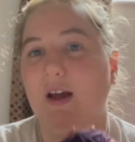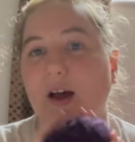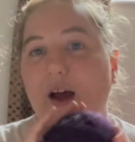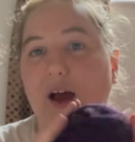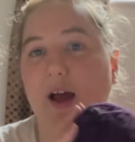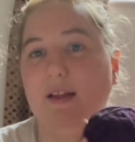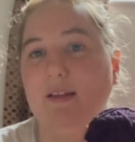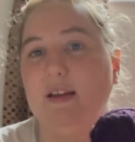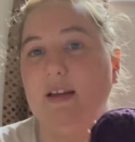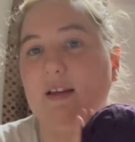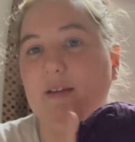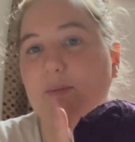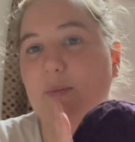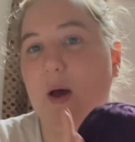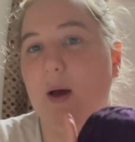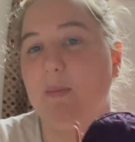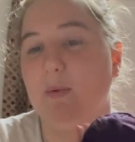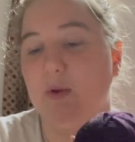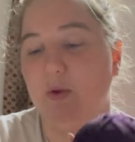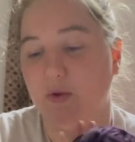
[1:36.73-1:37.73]
I think
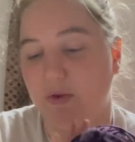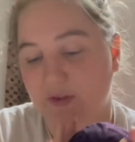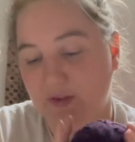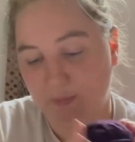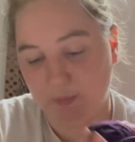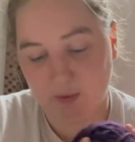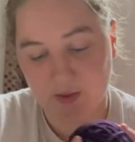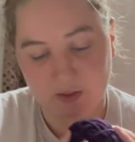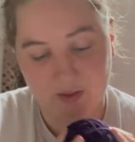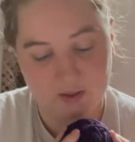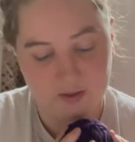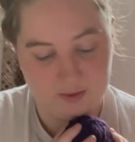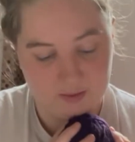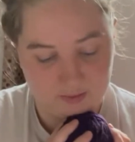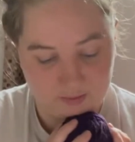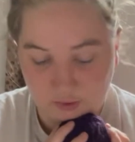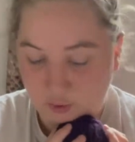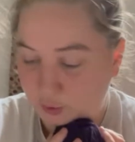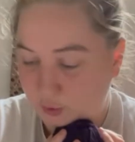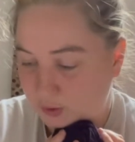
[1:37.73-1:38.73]
purple horns will look
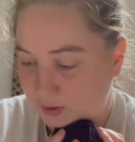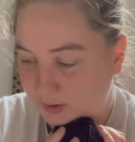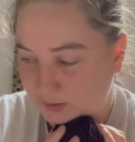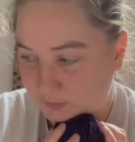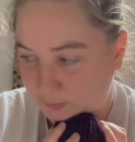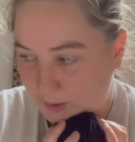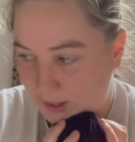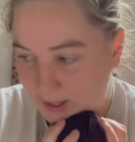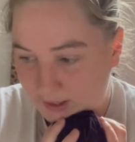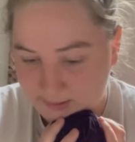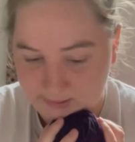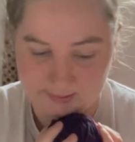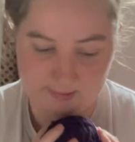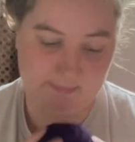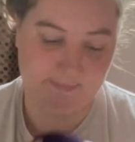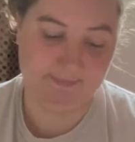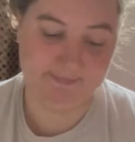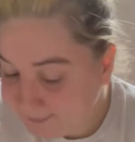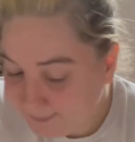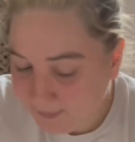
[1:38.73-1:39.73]
cool as well. And
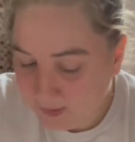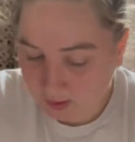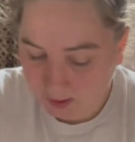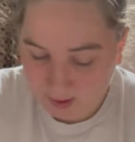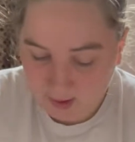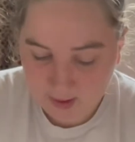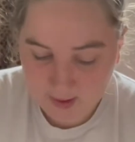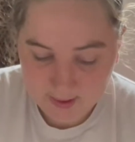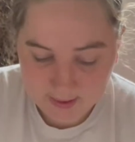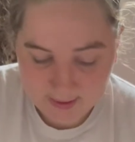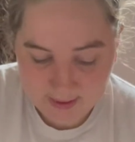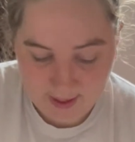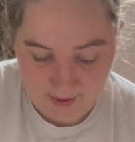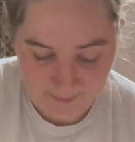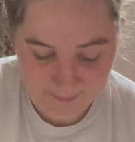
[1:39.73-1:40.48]
yeah.